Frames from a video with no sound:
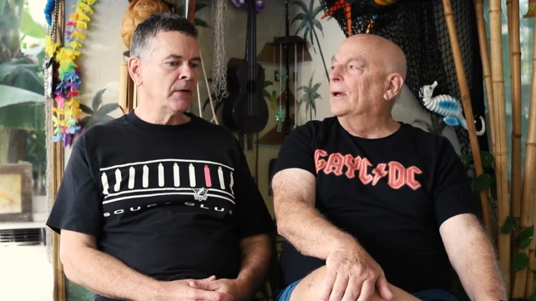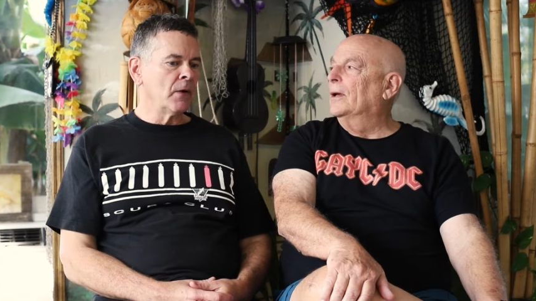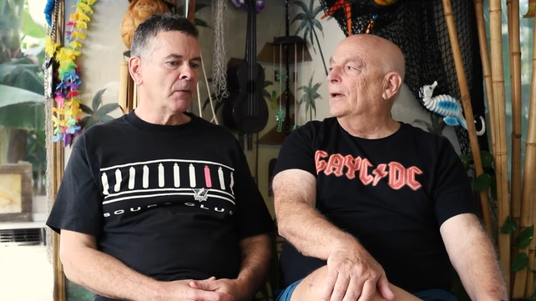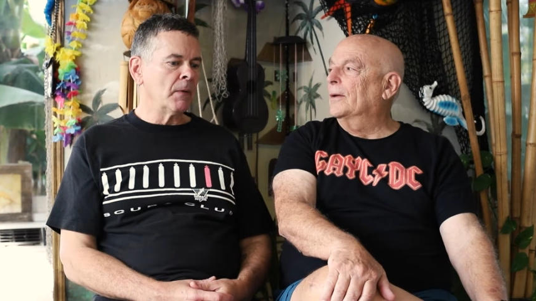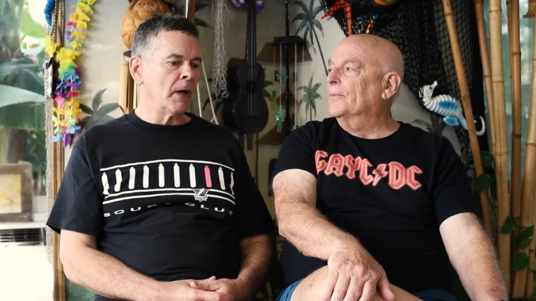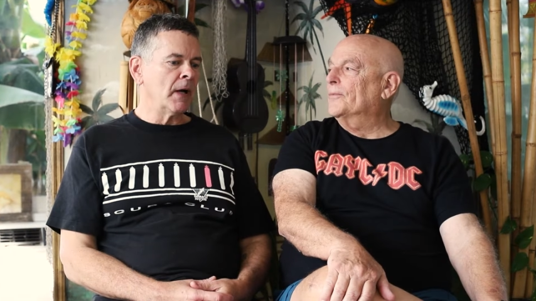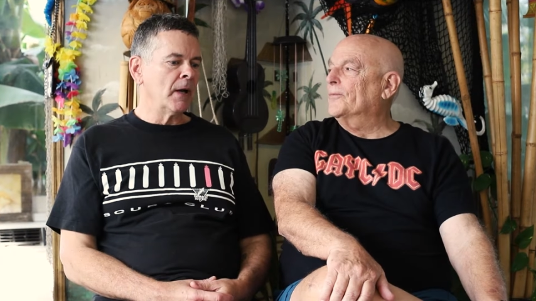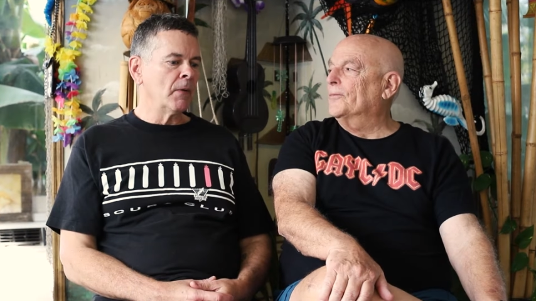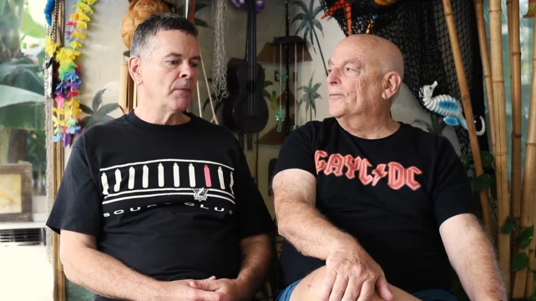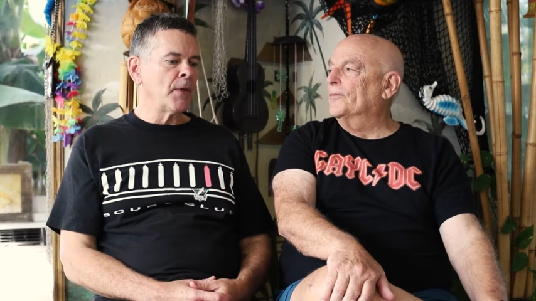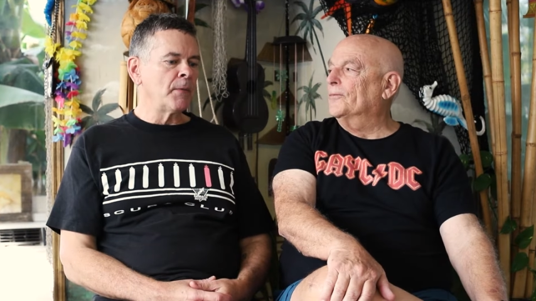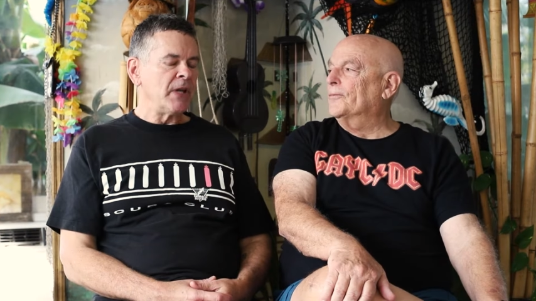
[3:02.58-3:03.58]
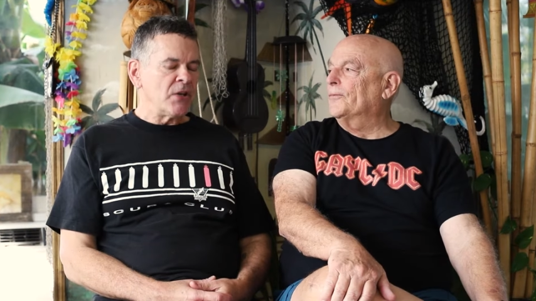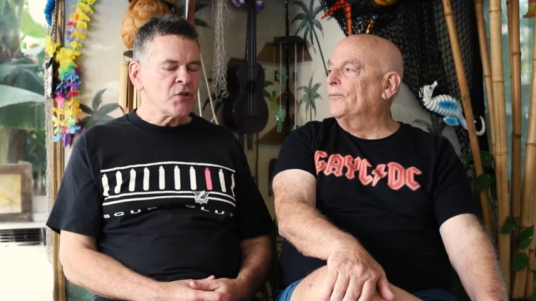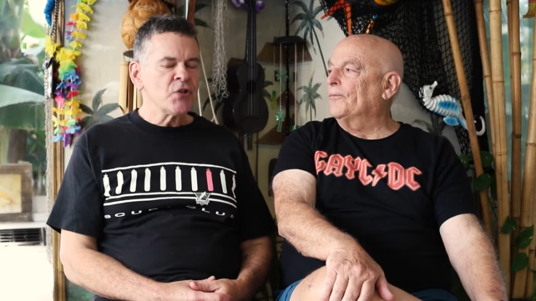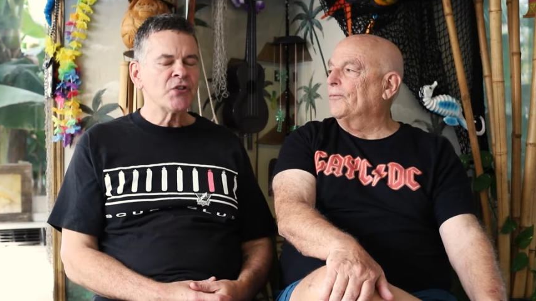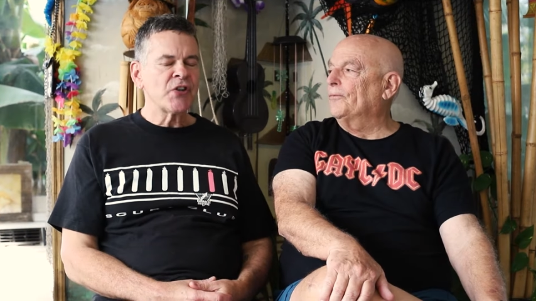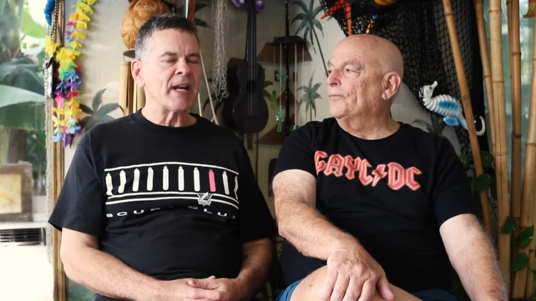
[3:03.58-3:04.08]
Speaker 1: you know, the
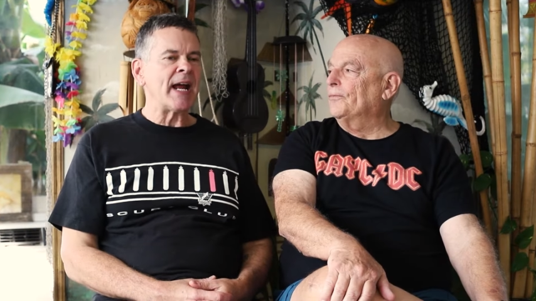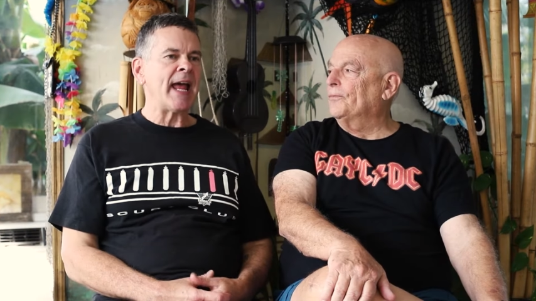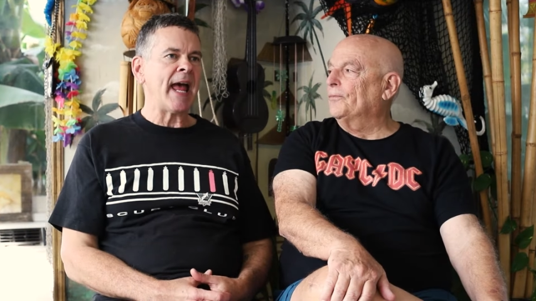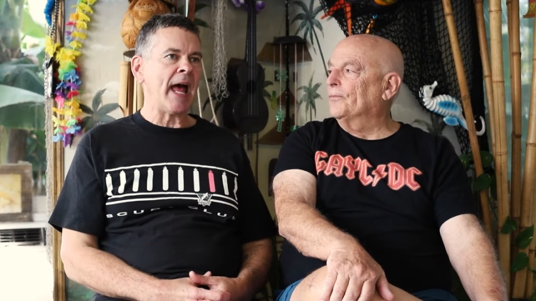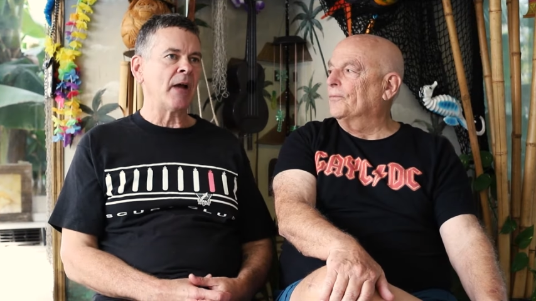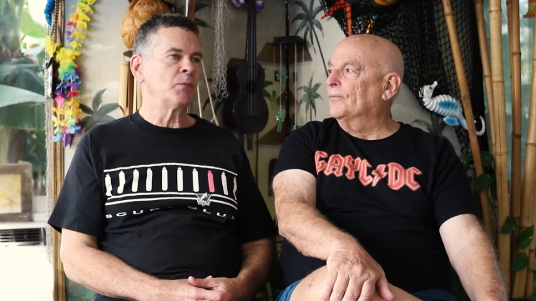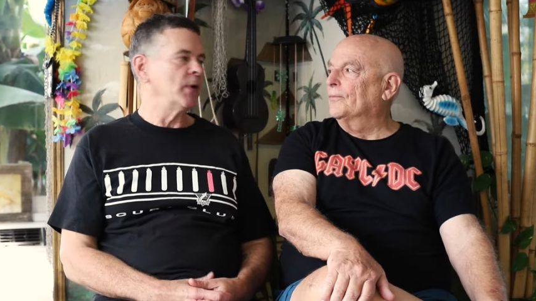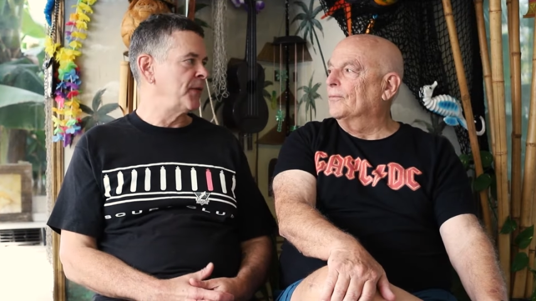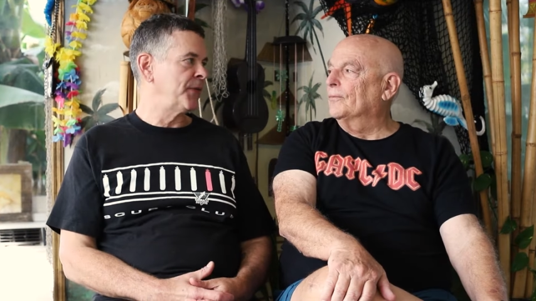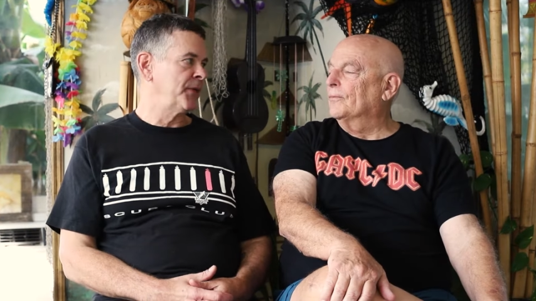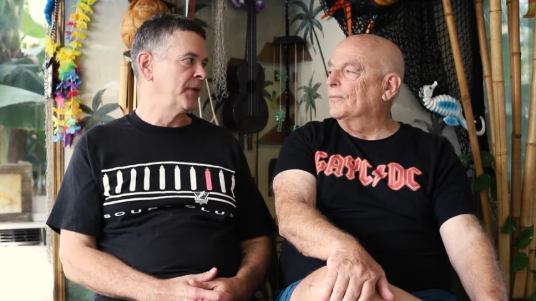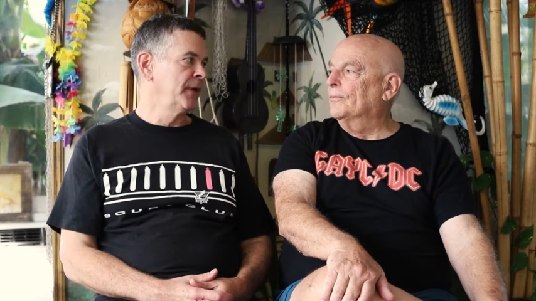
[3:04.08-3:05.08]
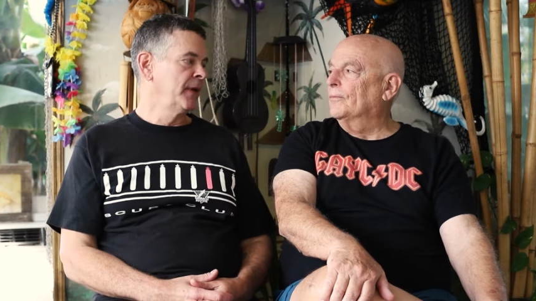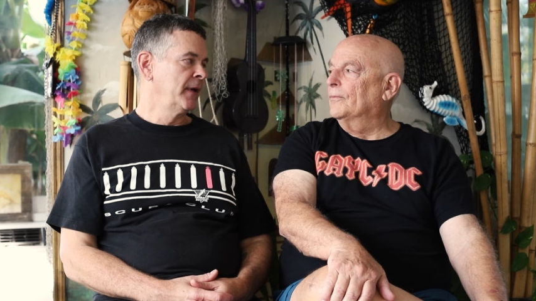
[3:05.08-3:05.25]
issues that I had with